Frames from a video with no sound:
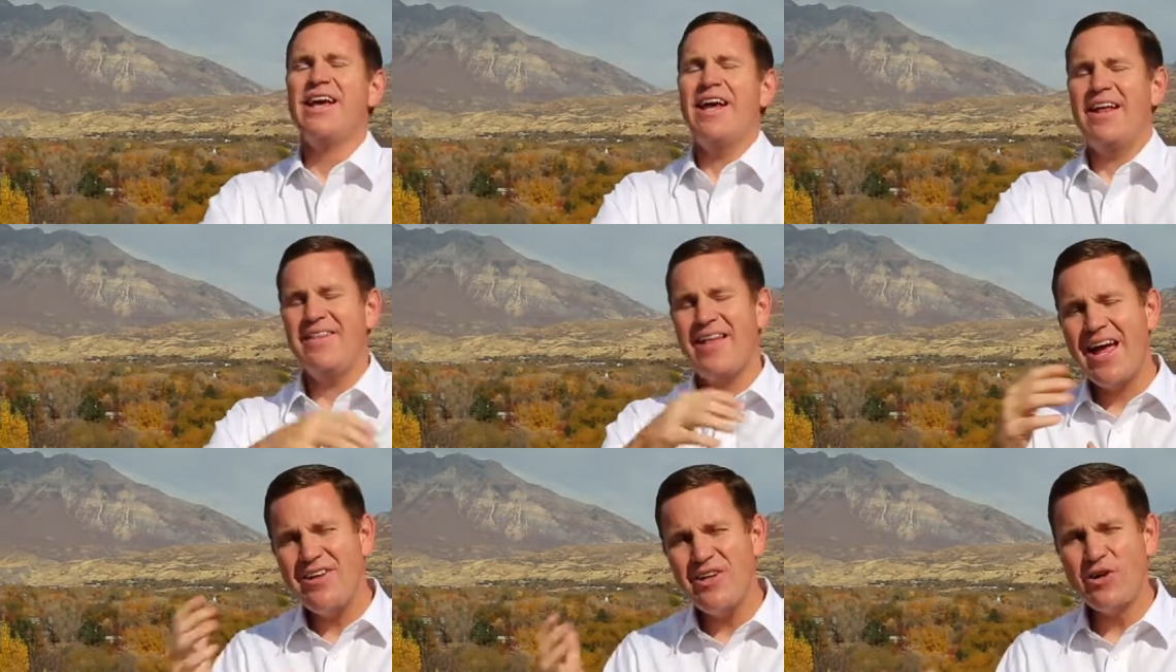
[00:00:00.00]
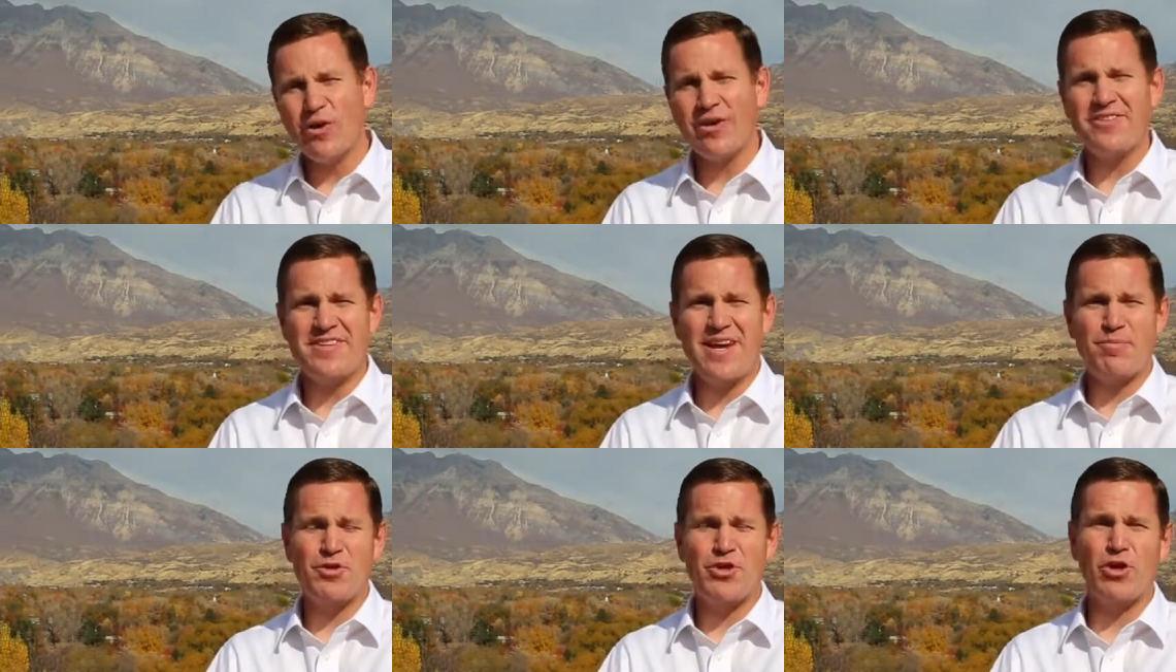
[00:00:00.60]
And then you go to
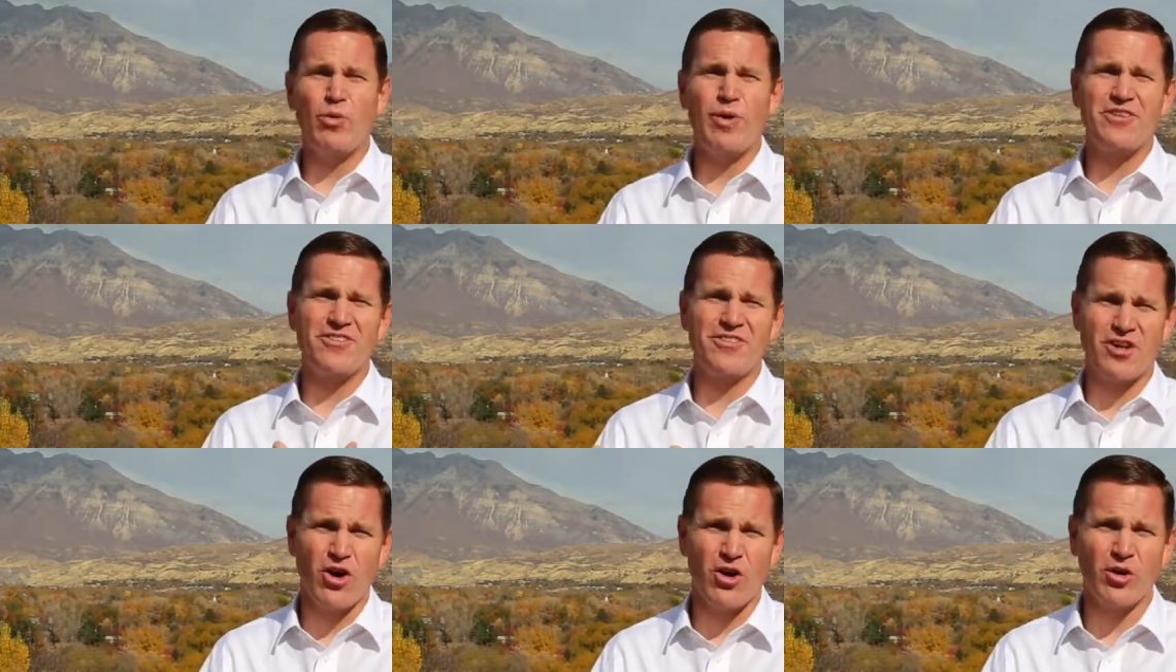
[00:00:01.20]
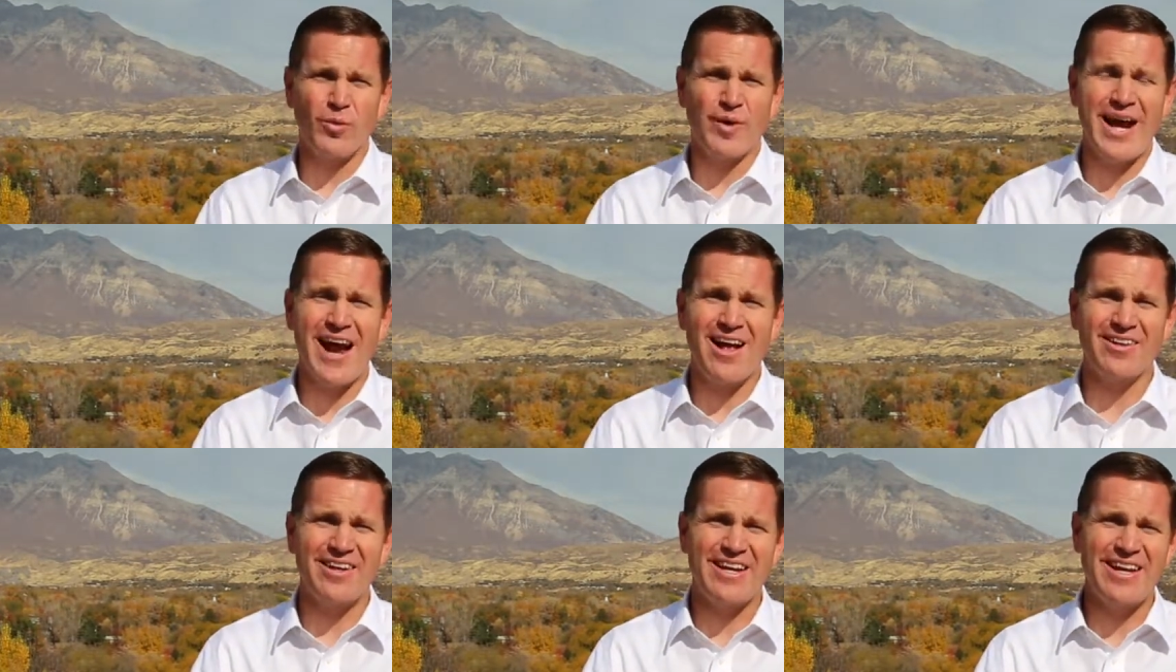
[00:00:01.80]
step 2, which is the current
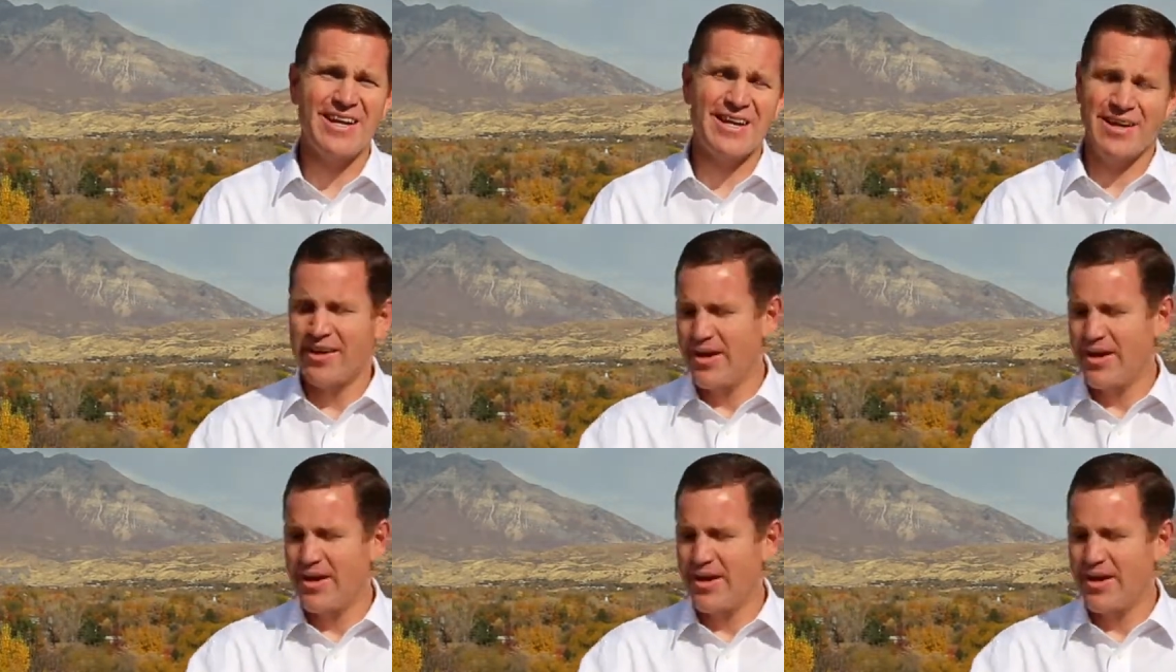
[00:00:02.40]
reality,